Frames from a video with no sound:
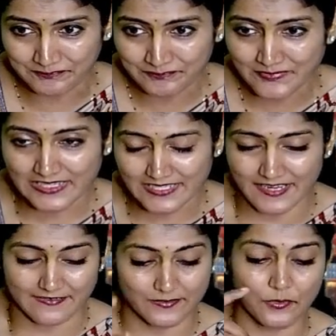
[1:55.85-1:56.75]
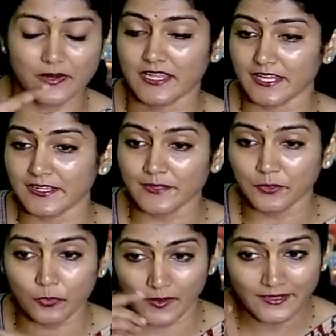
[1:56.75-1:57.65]
Yes, you can either do
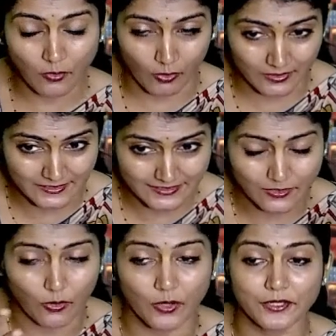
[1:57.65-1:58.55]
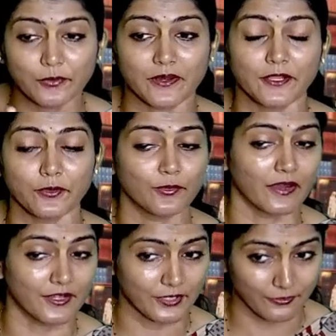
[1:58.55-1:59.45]
an audit or you can do a
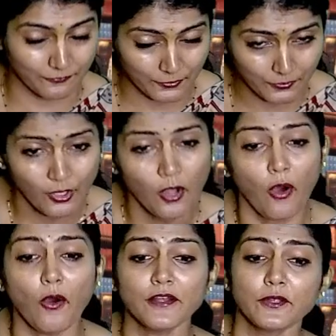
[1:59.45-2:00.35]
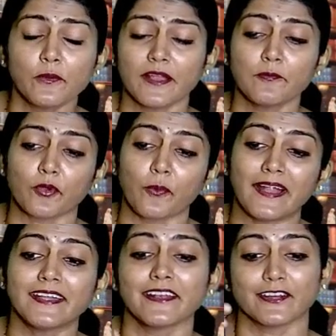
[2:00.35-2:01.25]
review, or you can provide an
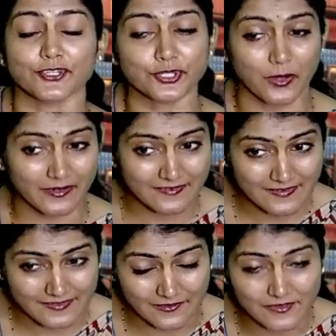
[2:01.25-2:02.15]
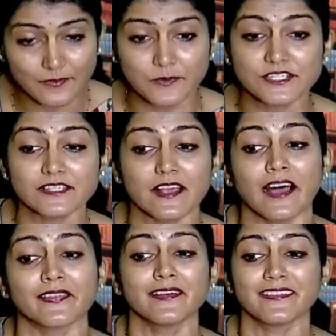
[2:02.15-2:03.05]
assurance service which is
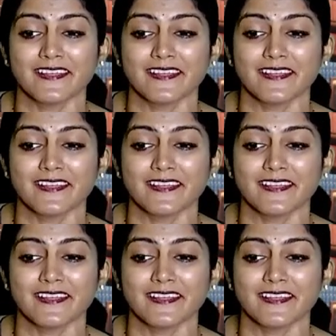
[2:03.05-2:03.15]
other than